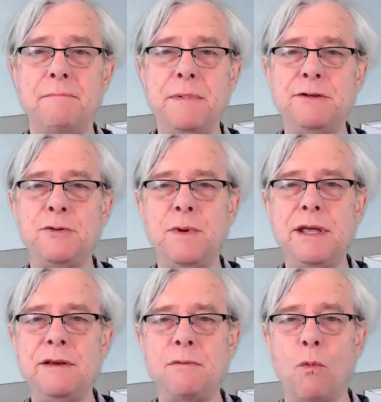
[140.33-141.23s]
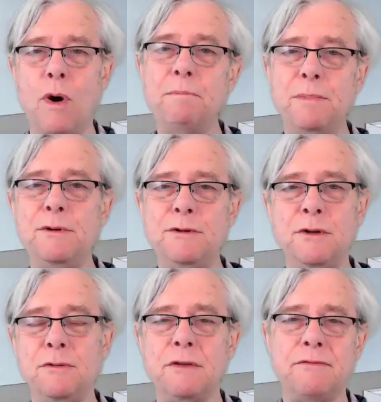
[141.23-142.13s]
between one
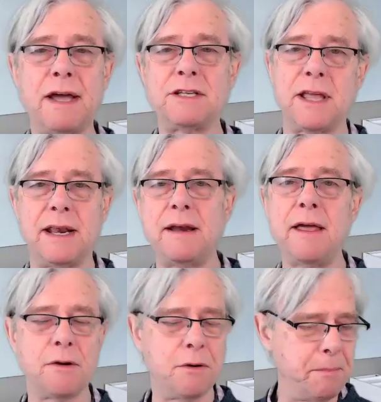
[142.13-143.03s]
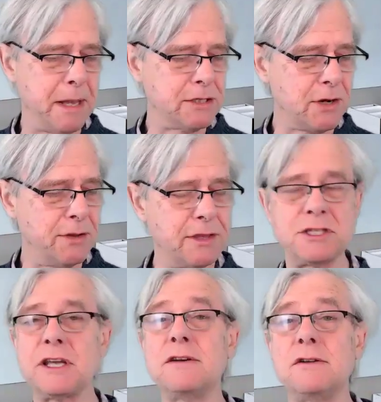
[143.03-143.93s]
Bluetooth device and another based on the
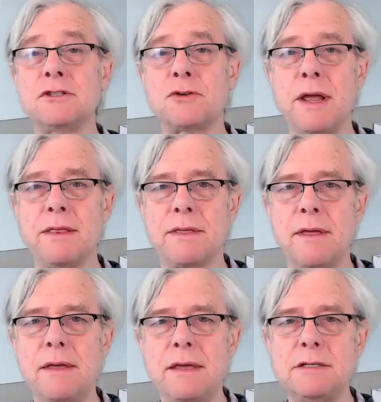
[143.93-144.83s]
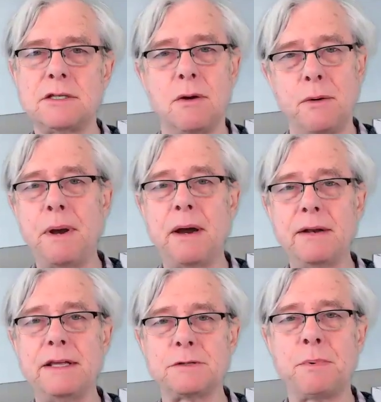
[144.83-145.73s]
signal strength. So
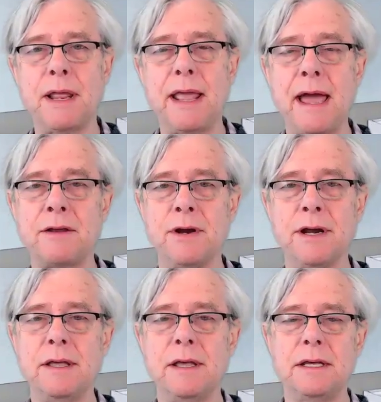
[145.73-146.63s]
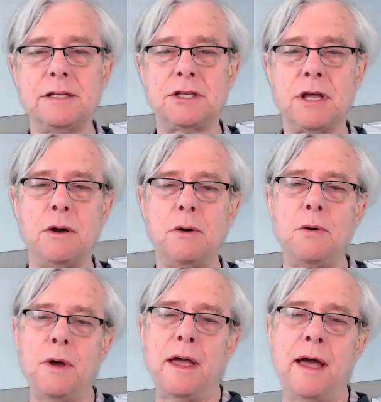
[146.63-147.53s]
apparently it's pretty accurate.
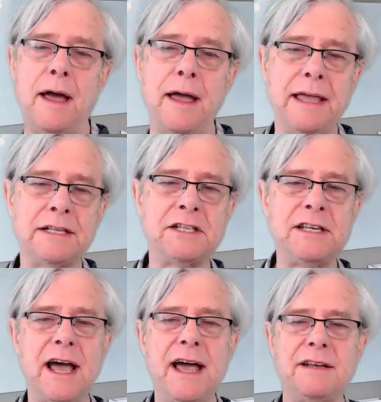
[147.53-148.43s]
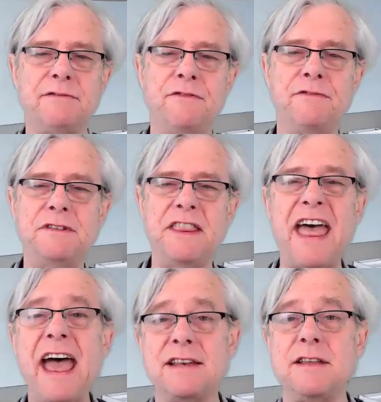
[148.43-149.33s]
So it's not
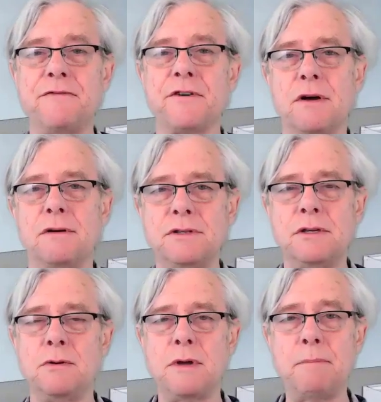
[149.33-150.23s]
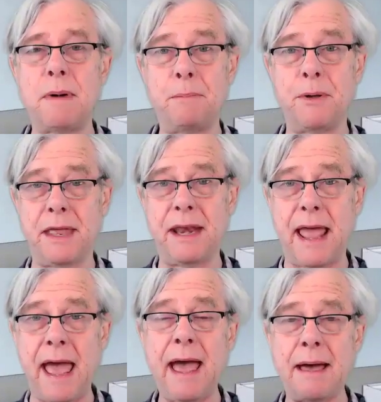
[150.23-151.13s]
that difficult to come up with an
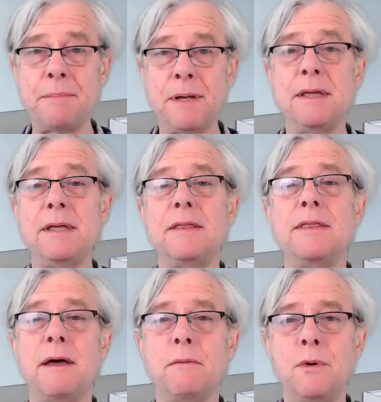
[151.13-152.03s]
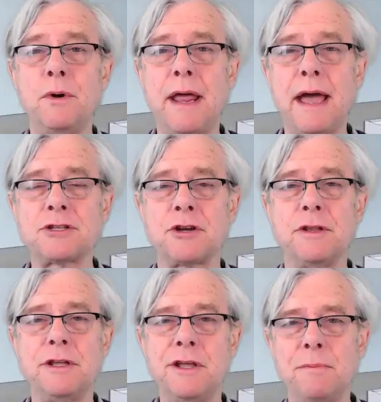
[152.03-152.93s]
app that would
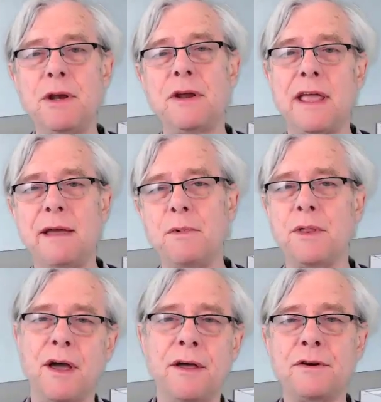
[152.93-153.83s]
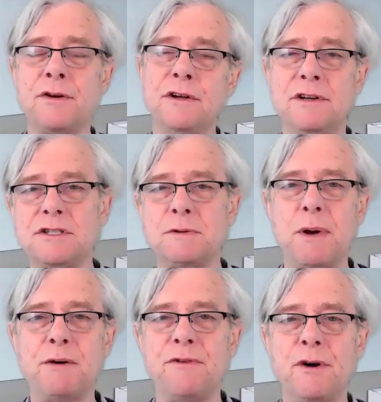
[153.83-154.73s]
actually communicate with other
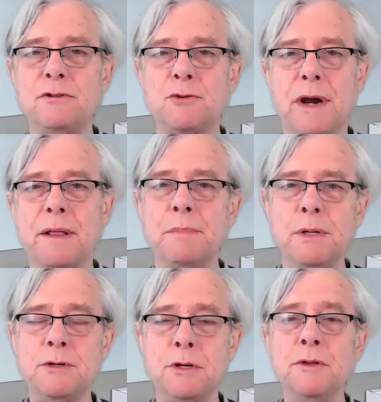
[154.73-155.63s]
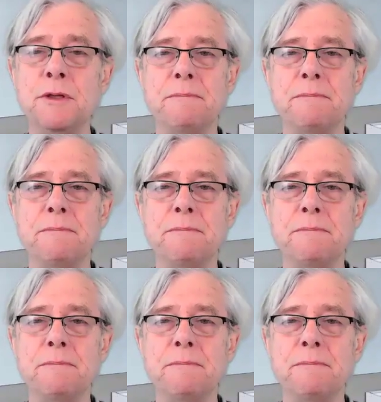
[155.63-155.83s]
smartphones running Bluetooth